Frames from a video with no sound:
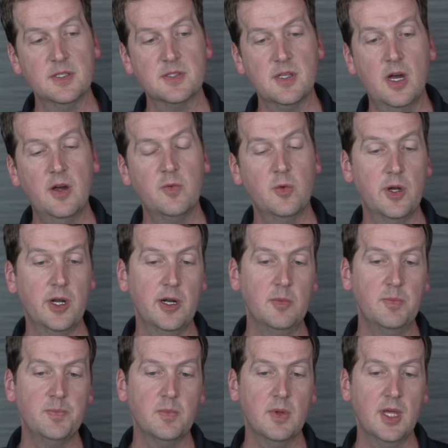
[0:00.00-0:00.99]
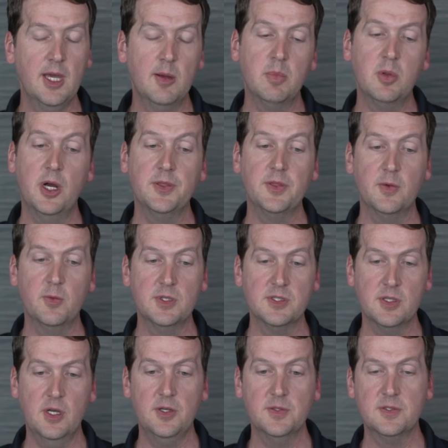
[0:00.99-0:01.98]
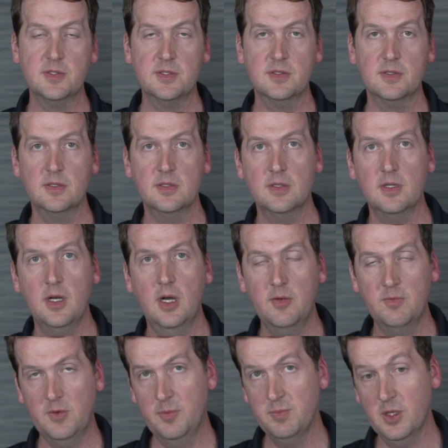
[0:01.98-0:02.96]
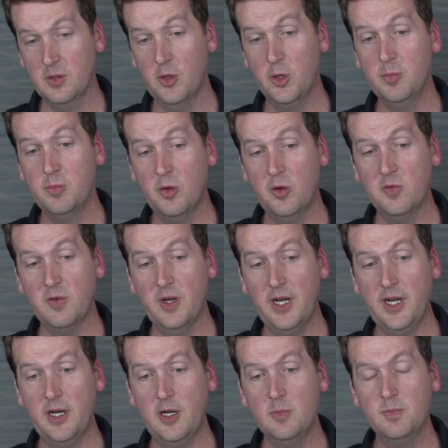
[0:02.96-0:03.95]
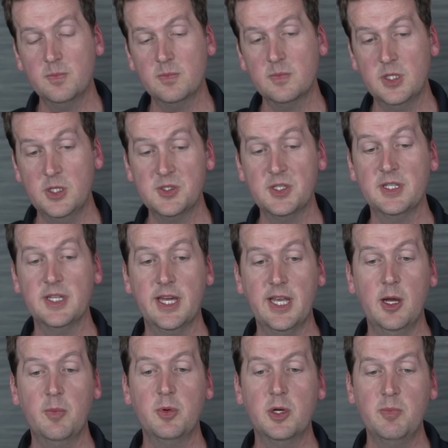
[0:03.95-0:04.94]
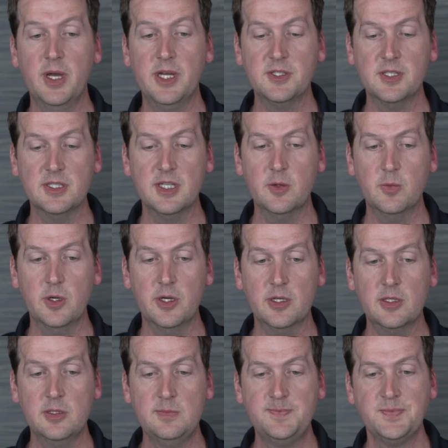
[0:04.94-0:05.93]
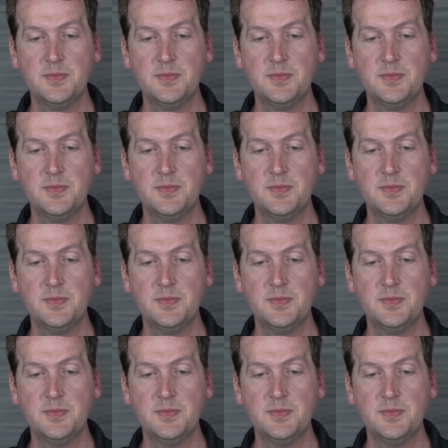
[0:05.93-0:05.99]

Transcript: the software and plot the results from the load pull file using that output matching network.